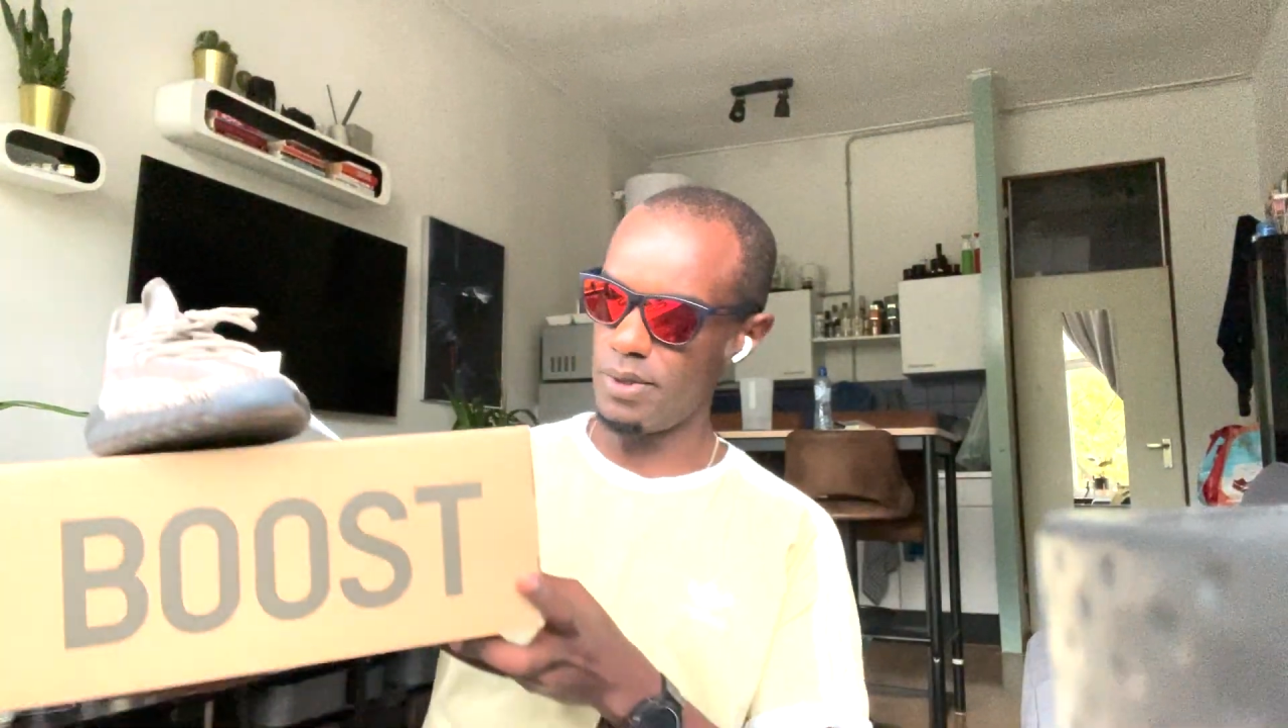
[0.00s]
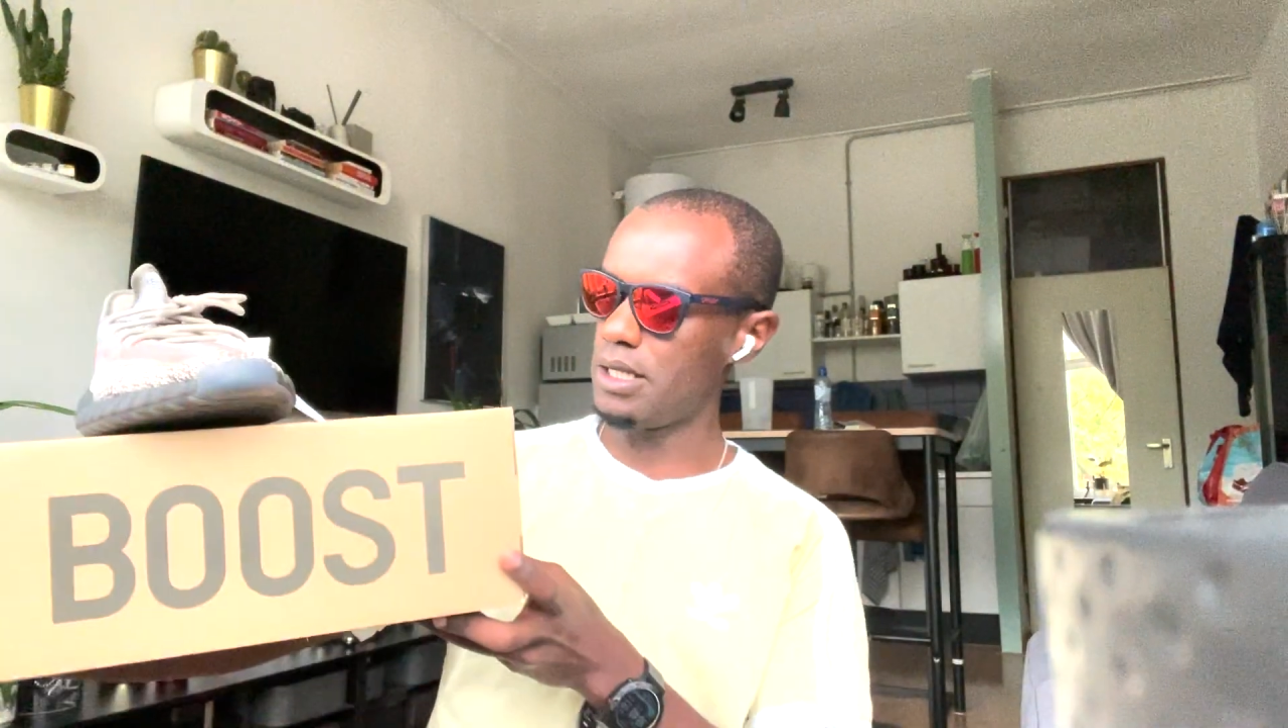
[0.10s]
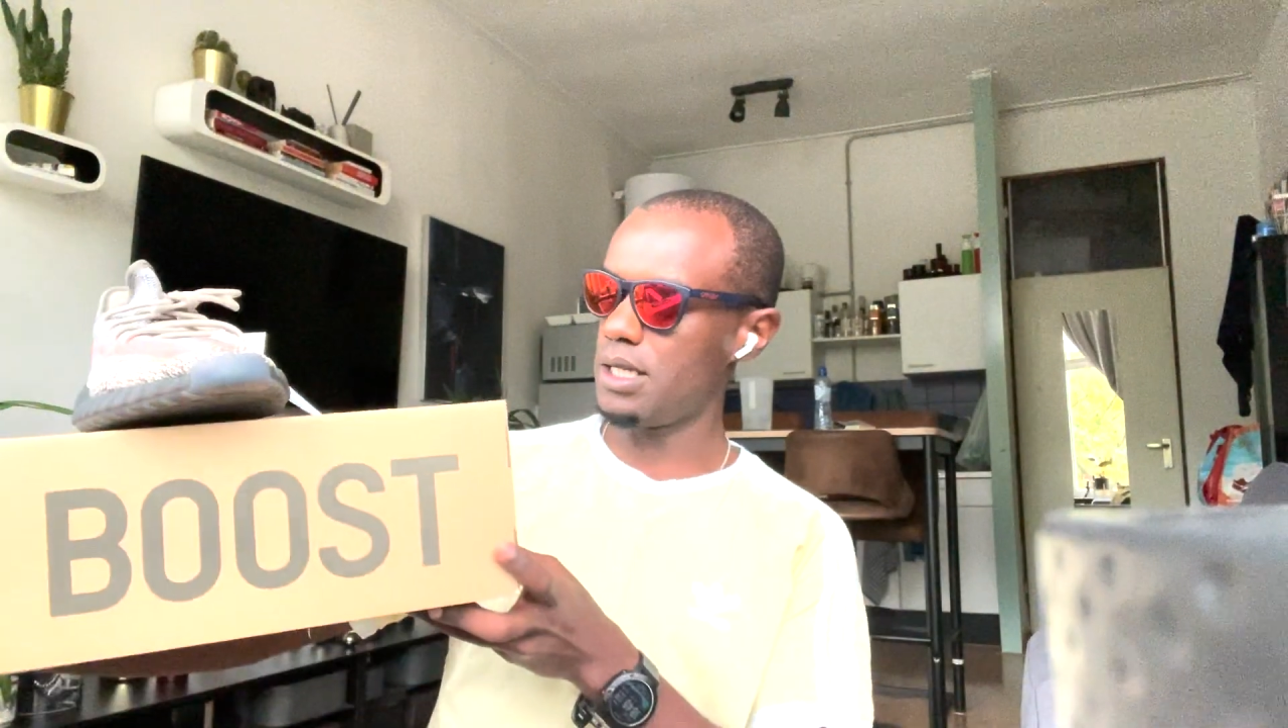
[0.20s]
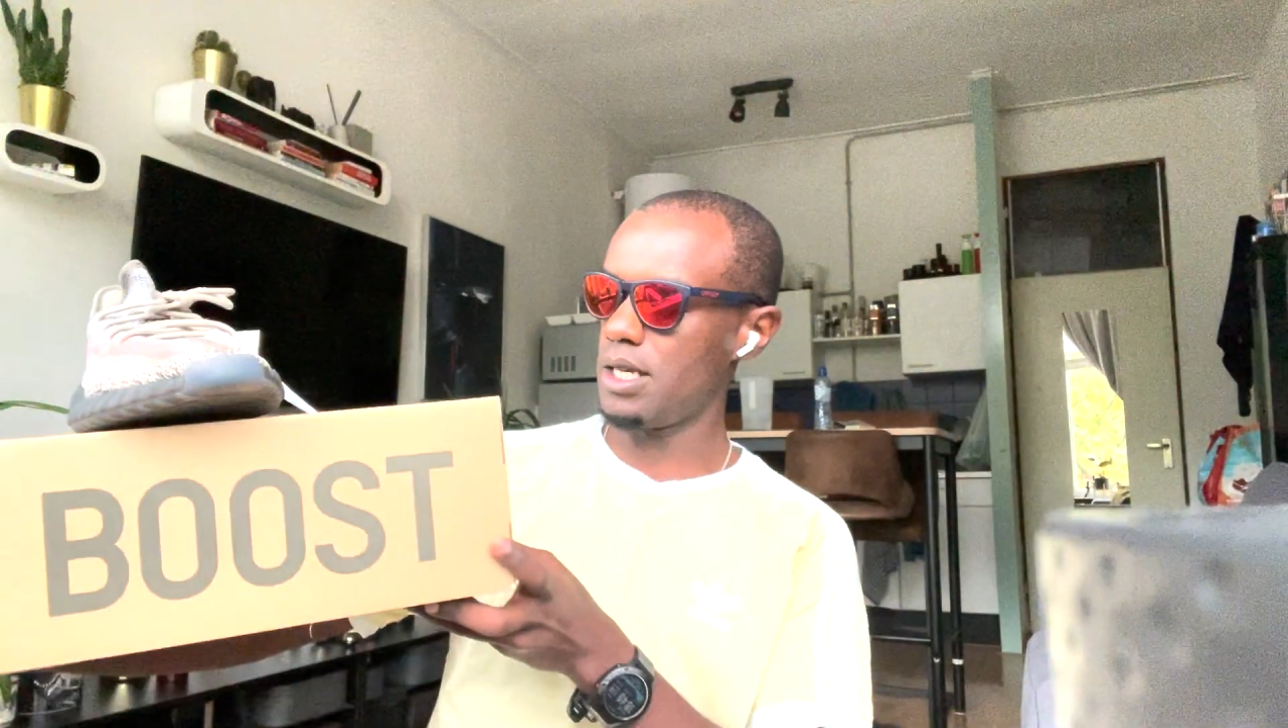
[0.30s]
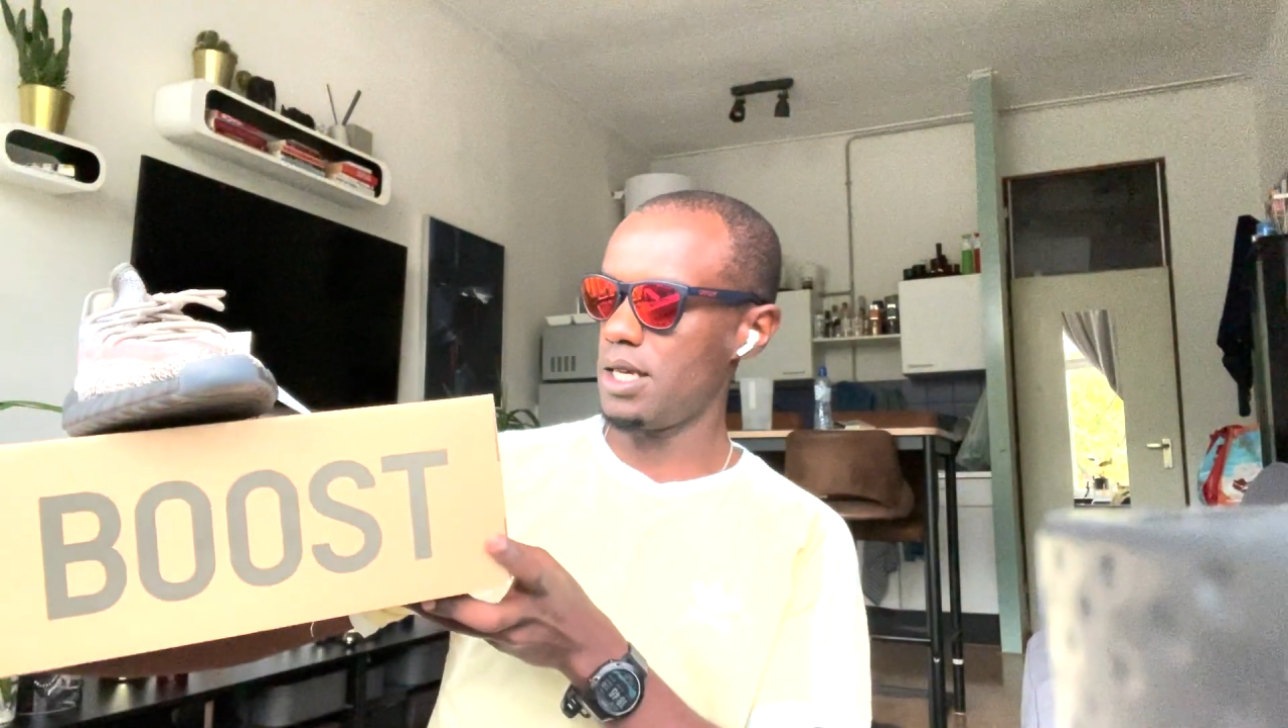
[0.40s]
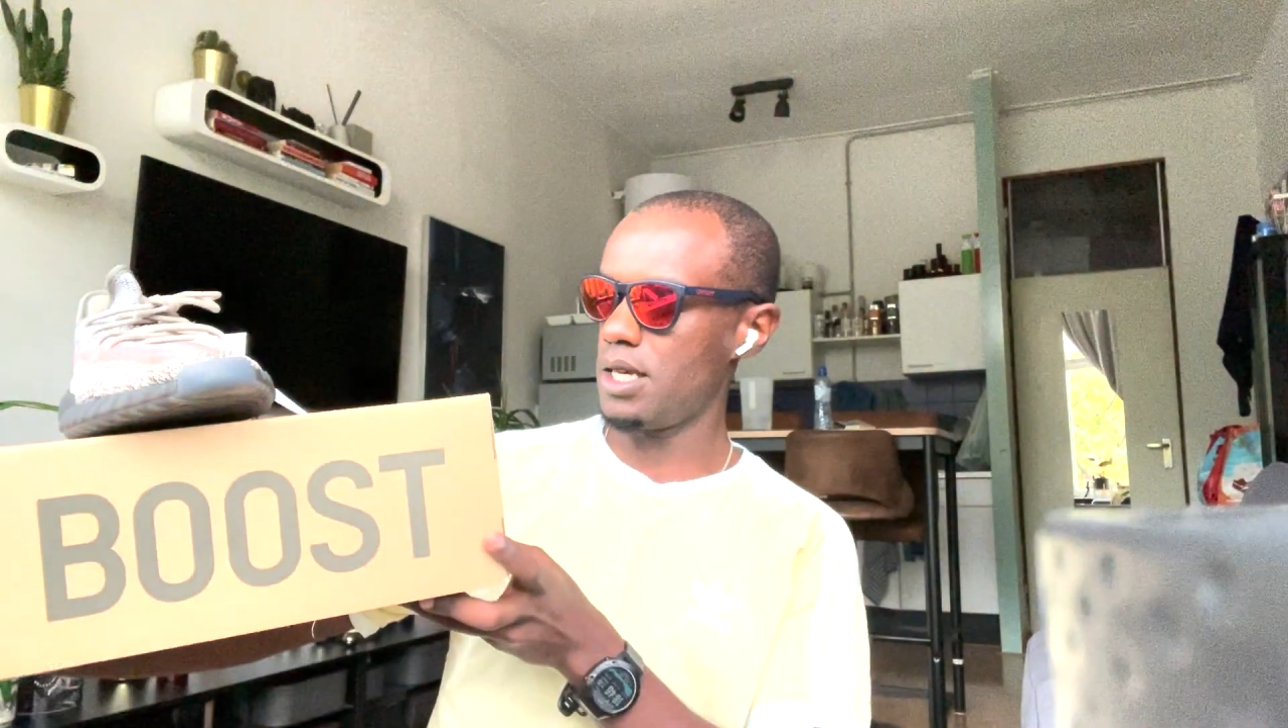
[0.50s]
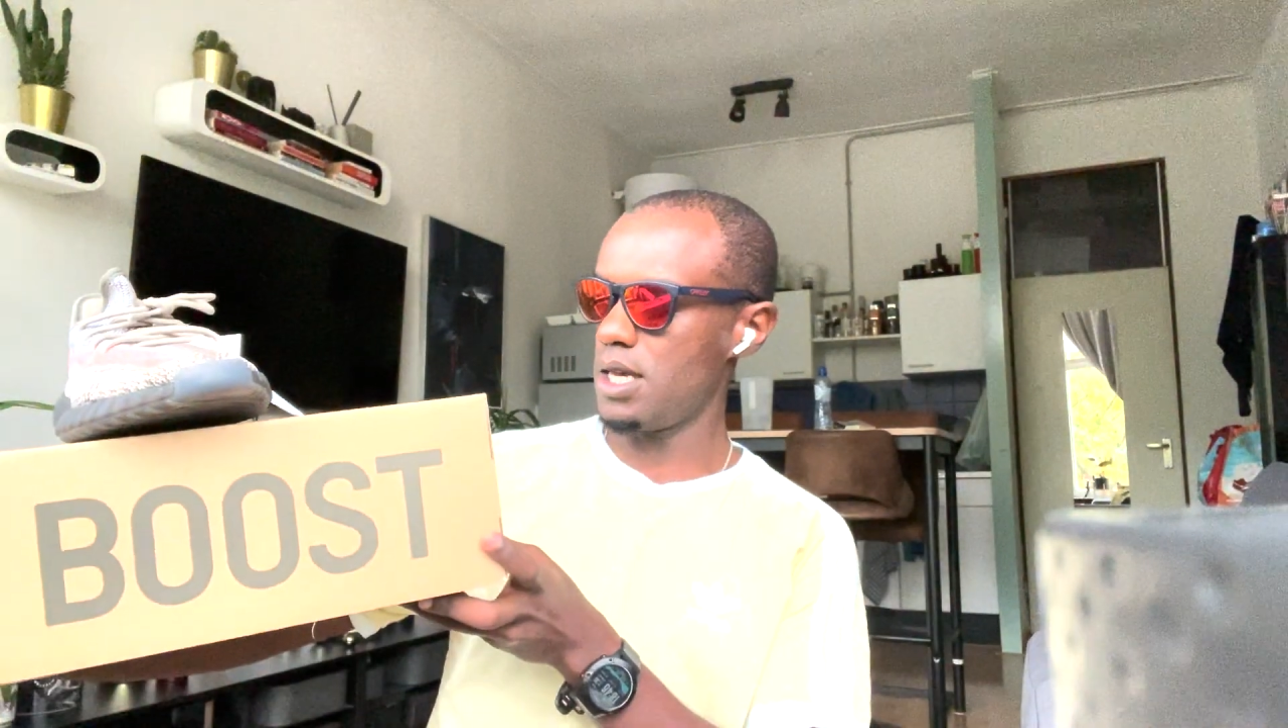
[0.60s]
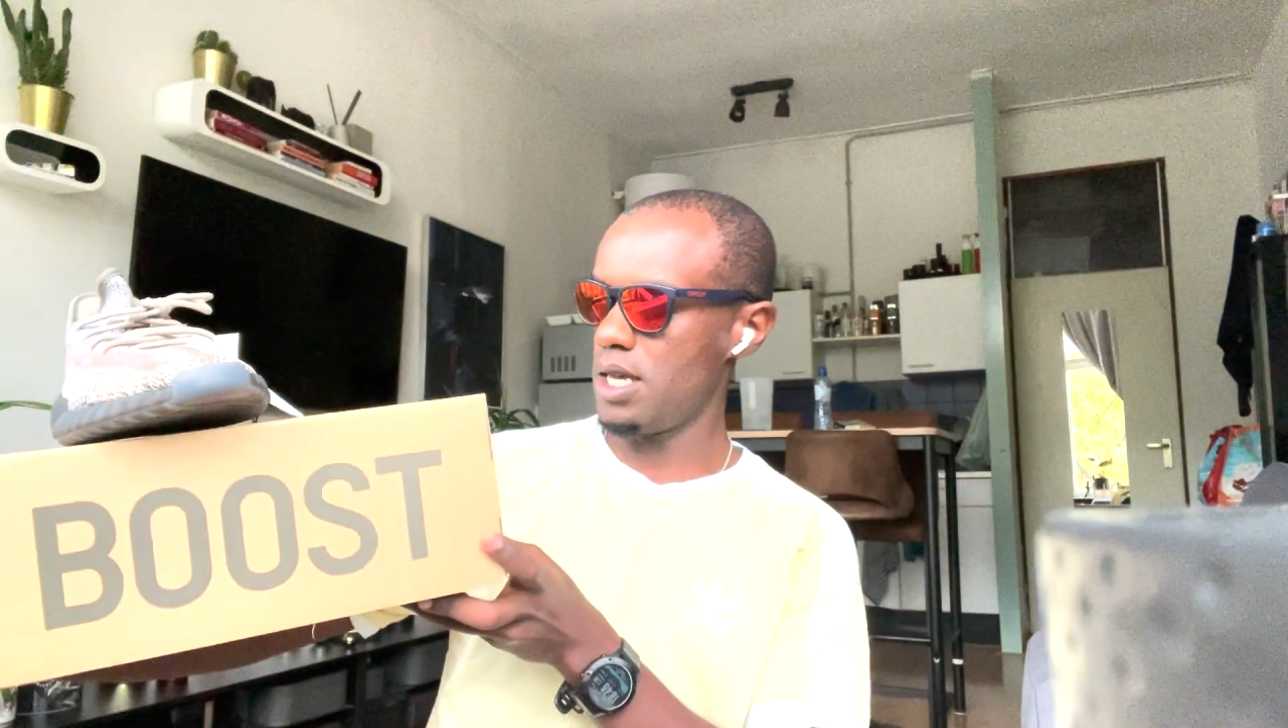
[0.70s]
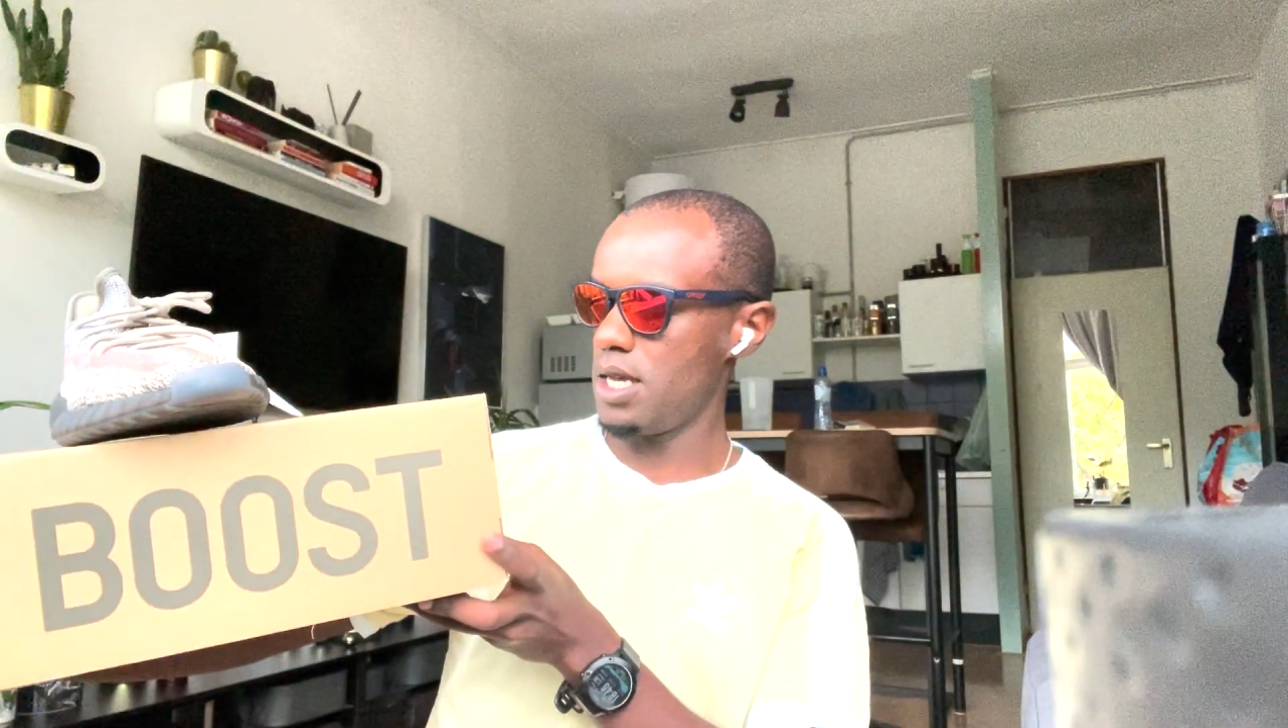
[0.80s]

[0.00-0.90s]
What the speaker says: see,